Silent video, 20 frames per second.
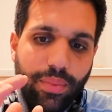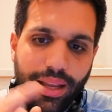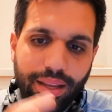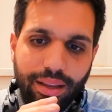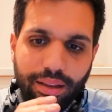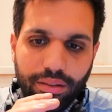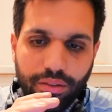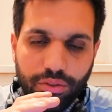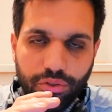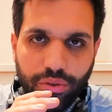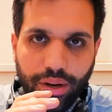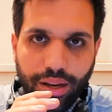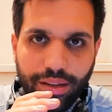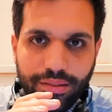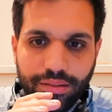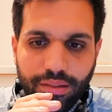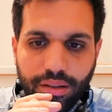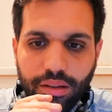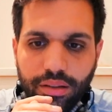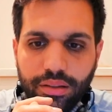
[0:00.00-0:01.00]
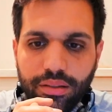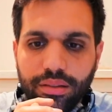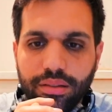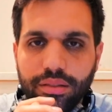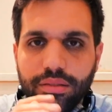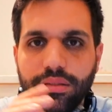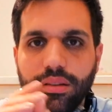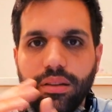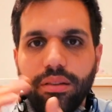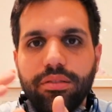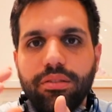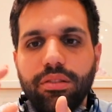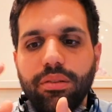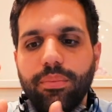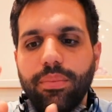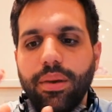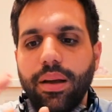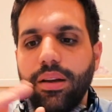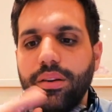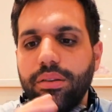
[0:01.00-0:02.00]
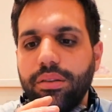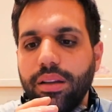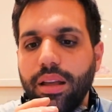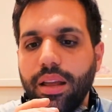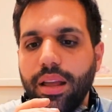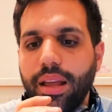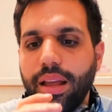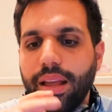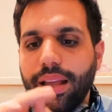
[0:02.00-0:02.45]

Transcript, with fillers: making the tracks good, it's also about